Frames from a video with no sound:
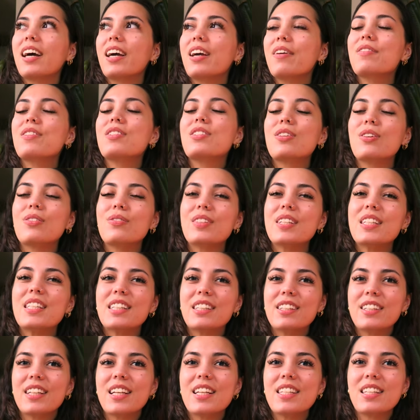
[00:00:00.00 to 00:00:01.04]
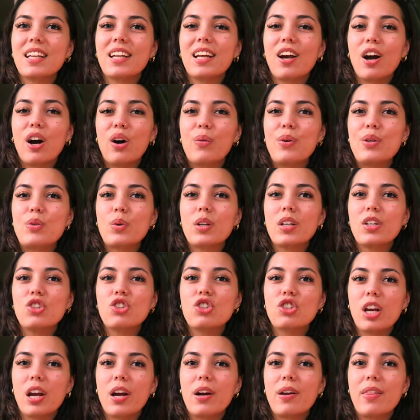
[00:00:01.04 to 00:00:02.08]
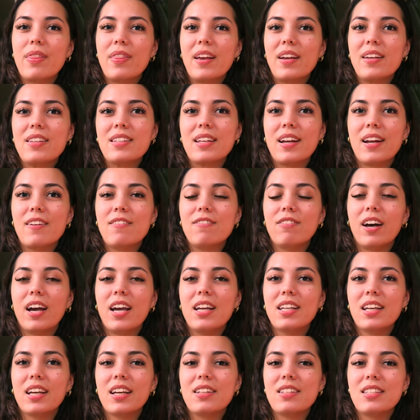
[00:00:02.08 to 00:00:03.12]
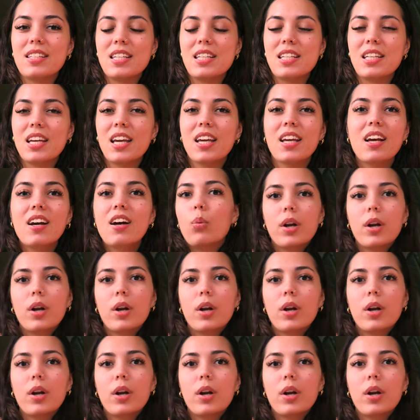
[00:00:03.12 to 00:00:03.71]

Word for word: I have so many goodies and I always want to share things that I find antiquing.